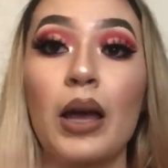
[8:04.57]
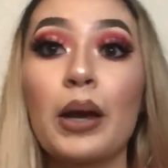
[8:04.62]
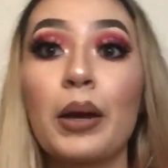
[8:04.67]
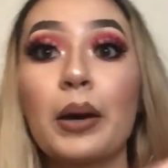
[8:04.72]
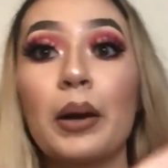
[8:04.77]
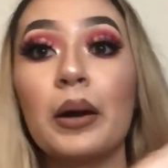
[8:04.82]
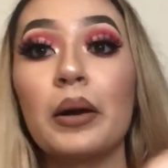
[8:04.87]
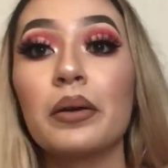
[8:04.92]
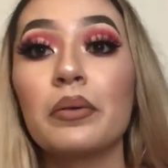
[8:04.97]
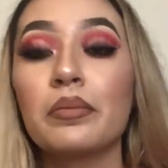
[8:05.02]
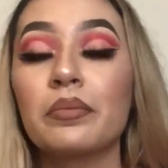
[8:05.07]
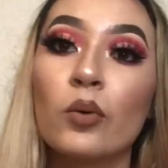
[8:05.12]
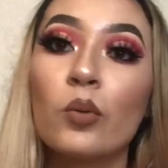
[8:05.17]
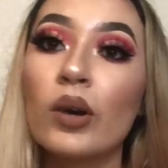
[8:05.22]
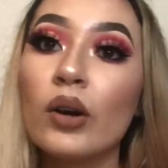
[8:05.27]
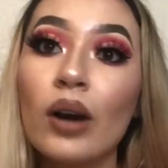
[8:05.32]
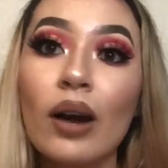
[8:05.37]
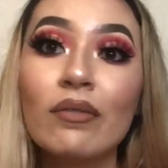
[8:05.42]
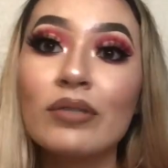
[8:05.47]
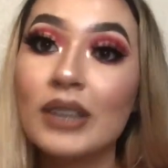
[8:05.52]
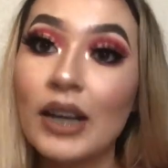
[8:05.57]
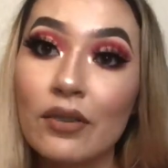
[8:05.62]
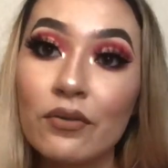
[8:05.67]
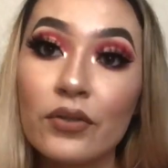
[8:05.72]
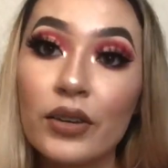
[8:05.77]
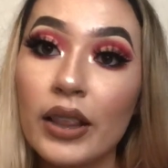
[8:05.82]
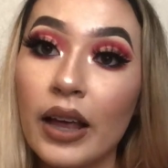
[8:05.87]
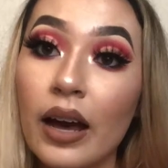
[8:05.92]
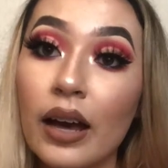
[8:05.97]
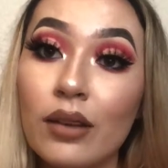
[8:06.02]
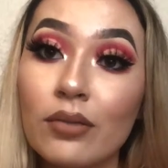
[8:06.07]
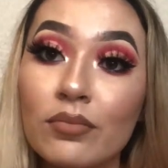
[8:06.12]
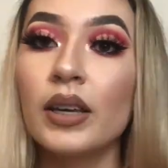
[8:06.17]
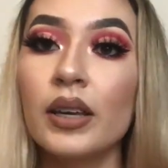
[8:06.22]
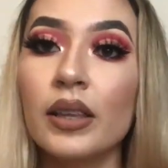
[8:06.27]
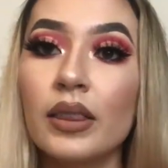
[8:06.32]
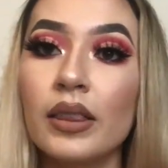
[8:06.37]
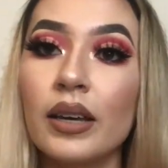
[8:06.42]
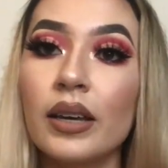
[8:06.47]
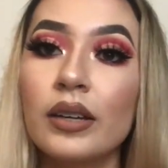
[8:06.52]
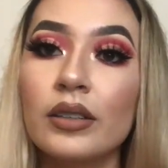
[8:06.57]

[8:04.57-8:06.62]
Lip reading: Cut. We don't have time for that. Key thing